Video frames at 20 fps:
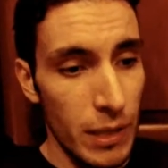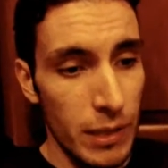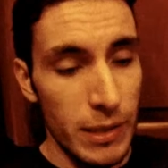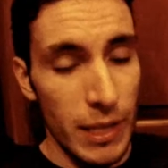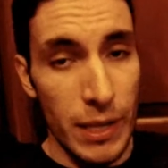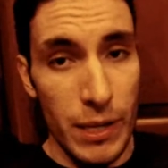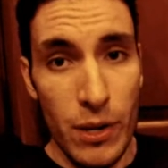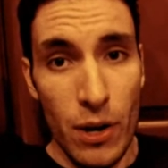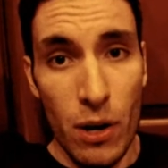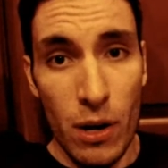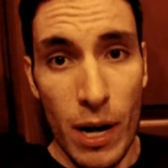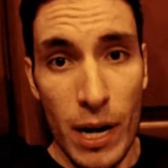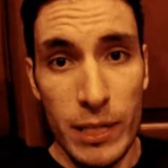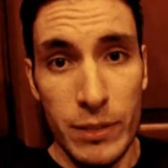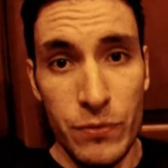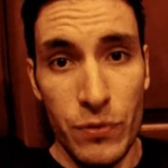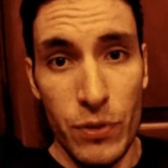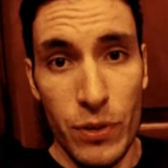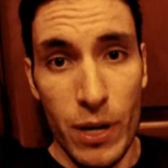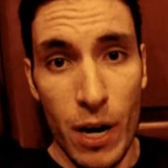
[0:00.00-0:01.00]
thank y'all guys
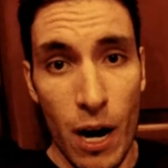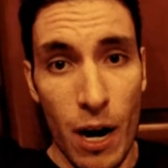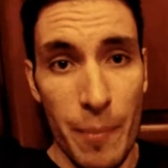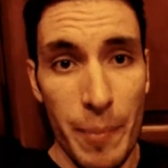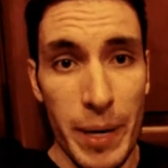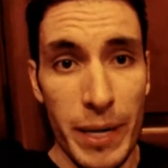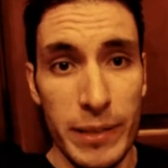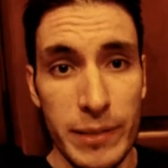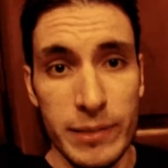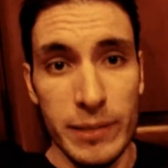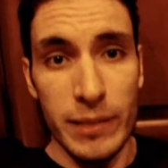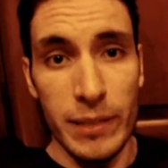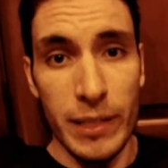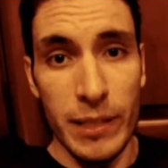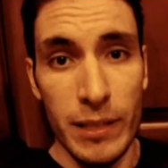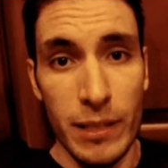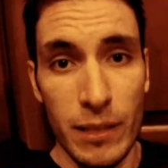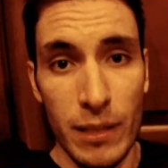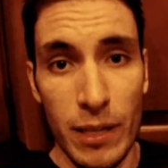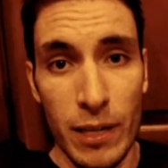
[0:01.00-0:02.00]
for the comments
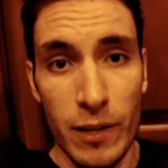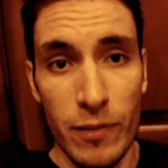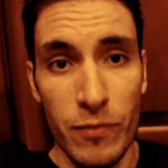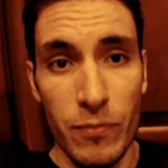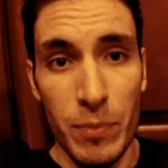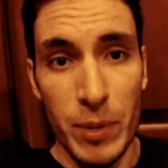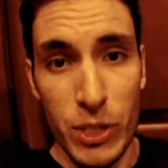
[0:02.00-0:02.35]
and the love,